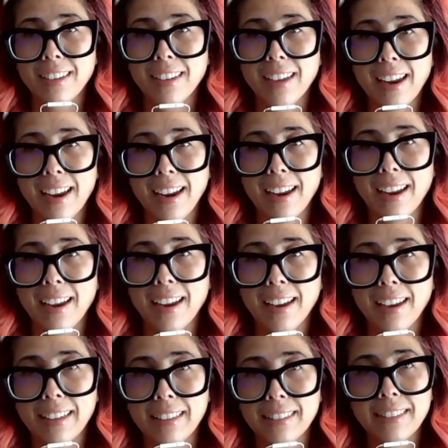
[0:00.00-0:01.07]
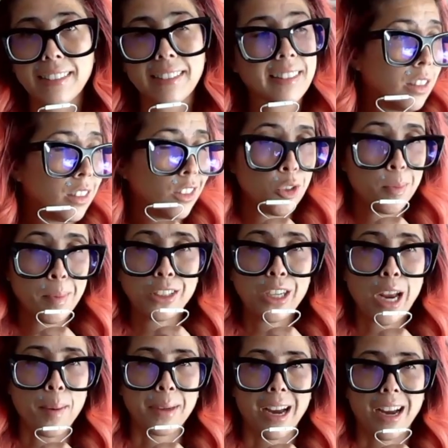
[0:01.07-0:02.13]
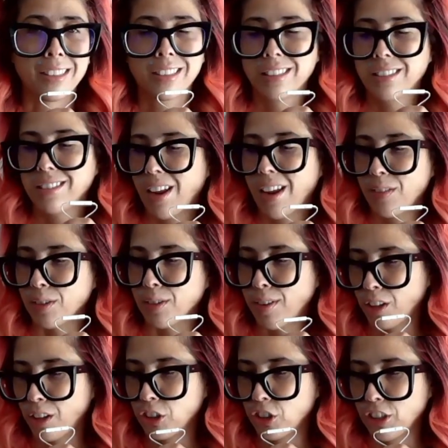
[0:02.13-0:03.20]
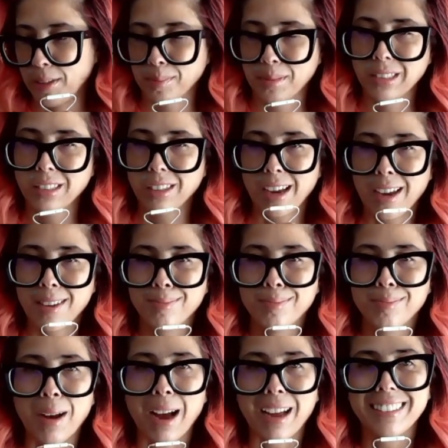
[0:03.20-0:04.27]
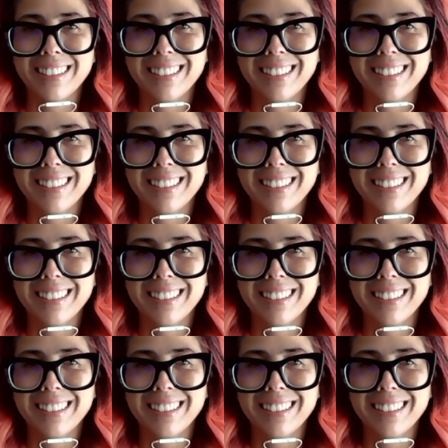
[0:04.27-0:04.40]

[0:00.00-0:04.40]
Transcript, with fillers: And do what makes you happy, guys. Love you. Follow your dreams. Okay? Bye.